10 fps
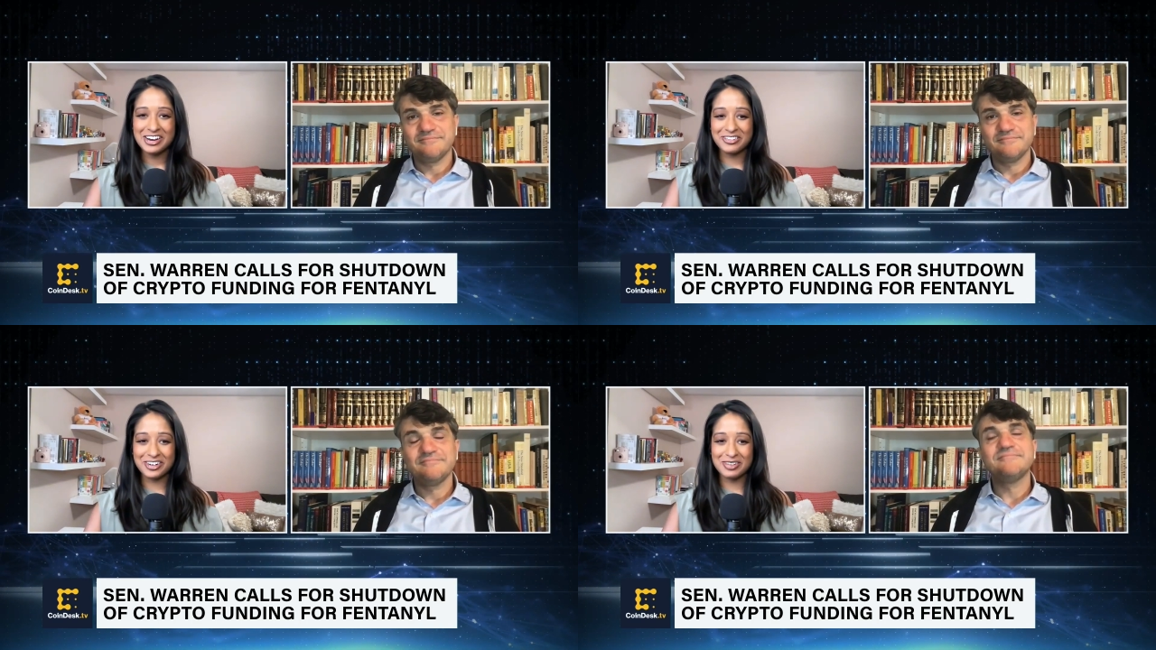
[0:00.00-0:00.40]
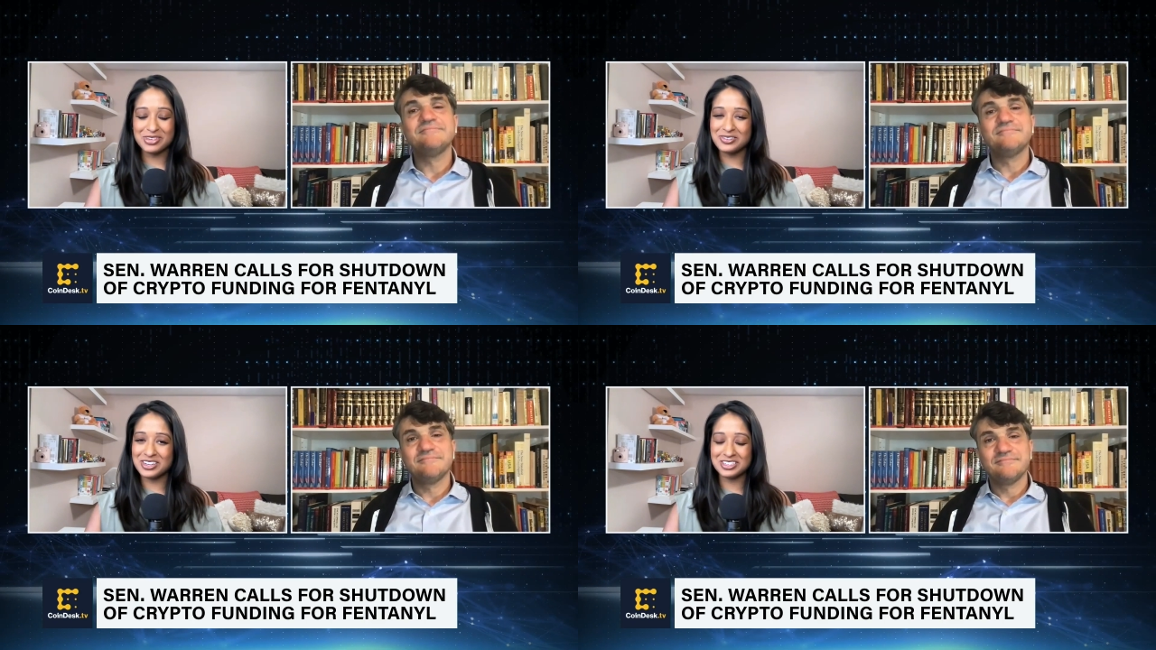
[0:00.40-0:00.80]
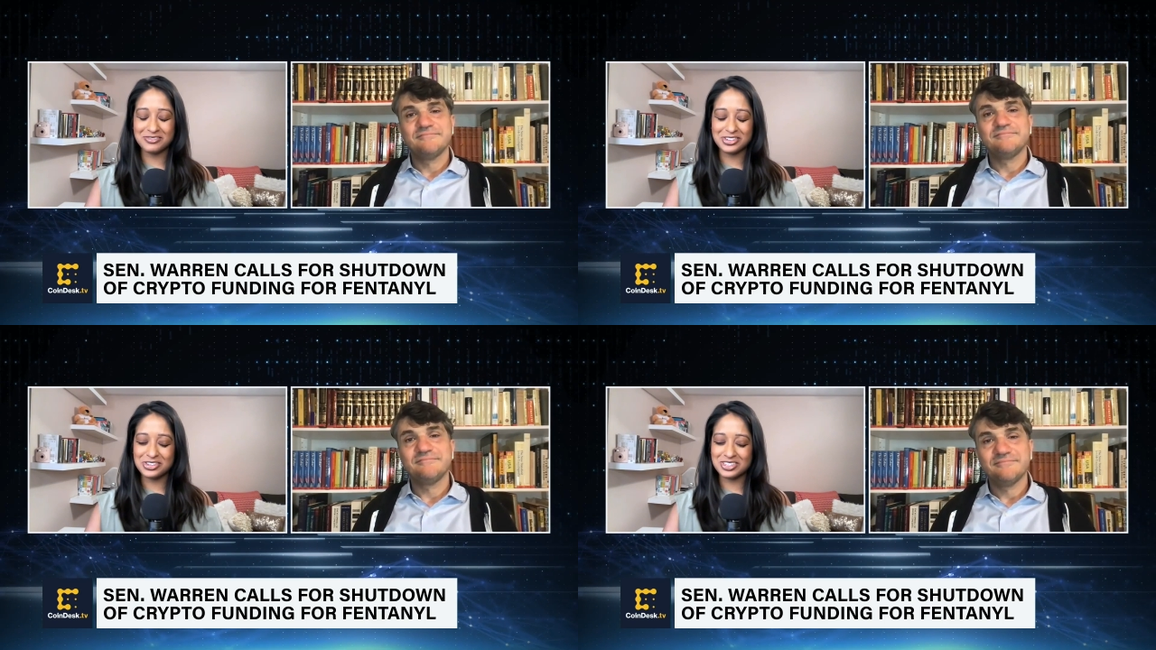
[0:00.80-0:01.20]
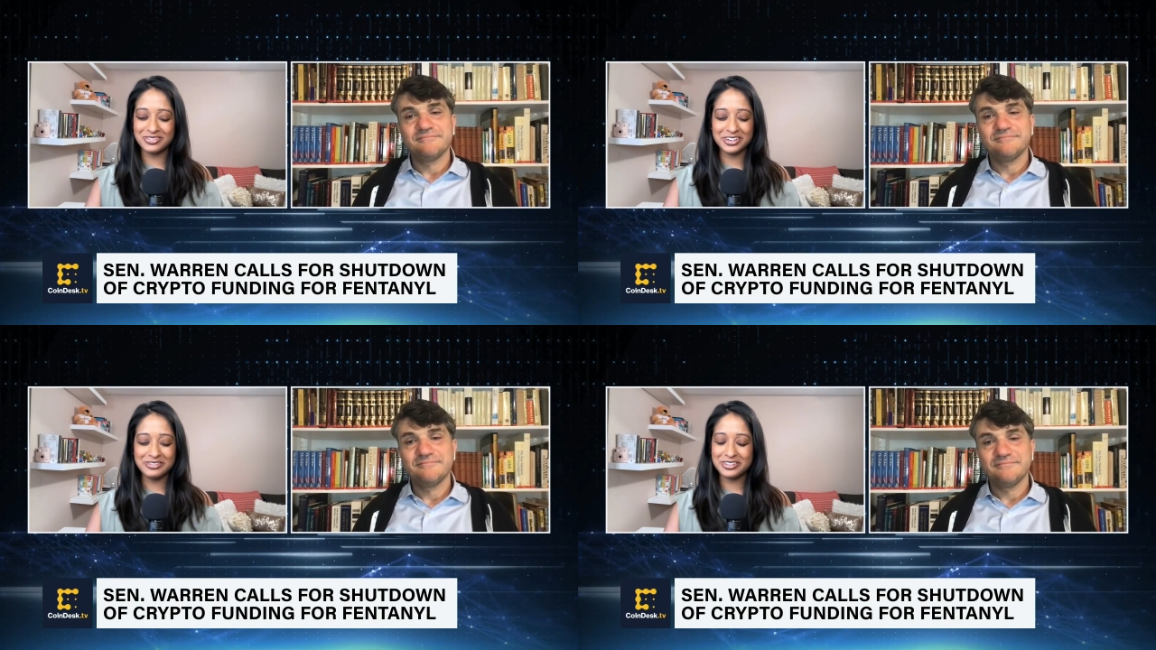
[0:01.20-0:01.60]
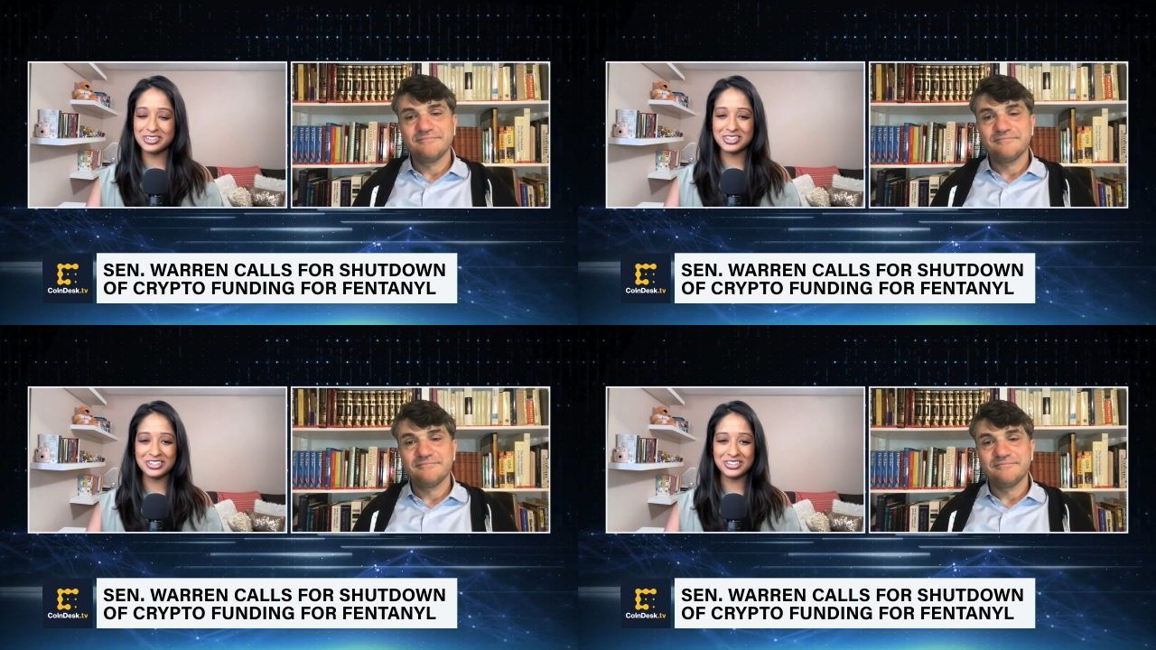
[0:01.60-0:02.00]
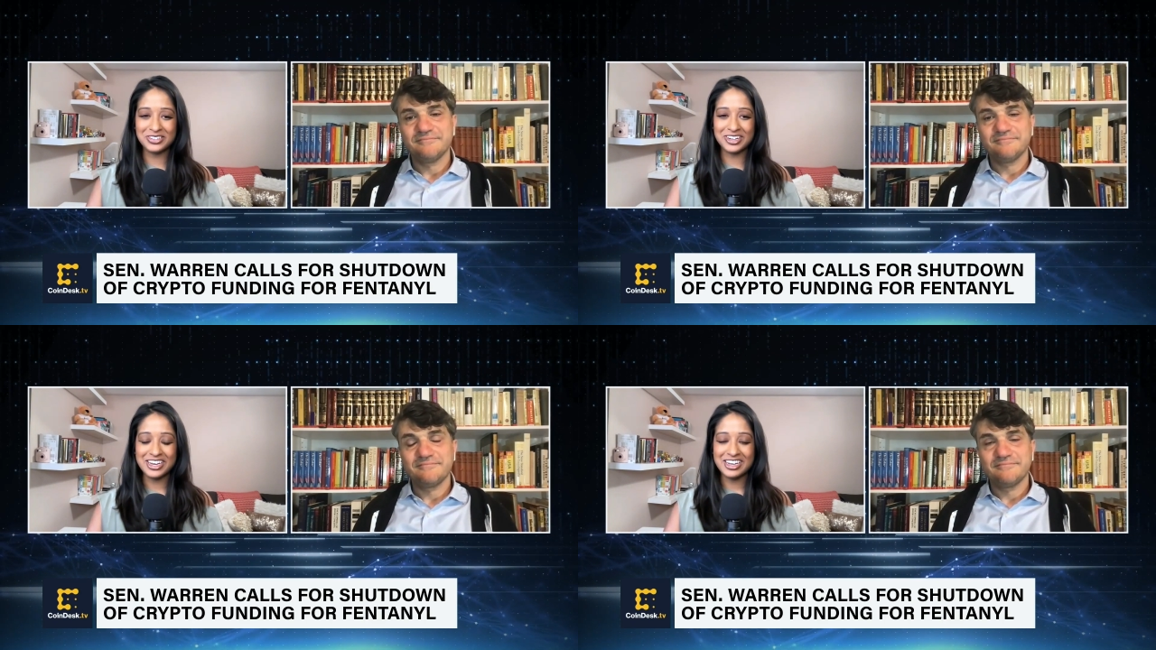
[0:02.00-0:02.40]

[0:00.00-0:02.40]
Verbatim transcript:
Speaker 1: from US officials very, very soon.